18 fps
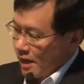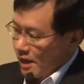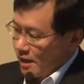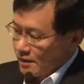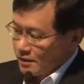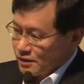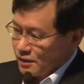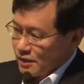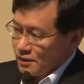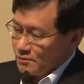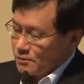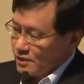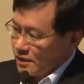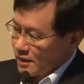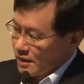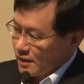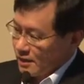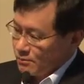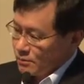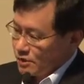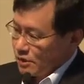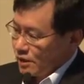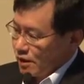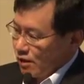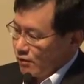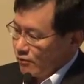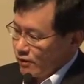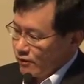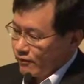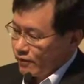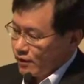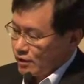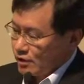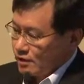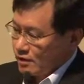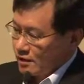schemes that comes along with it,
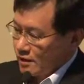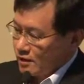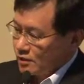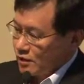such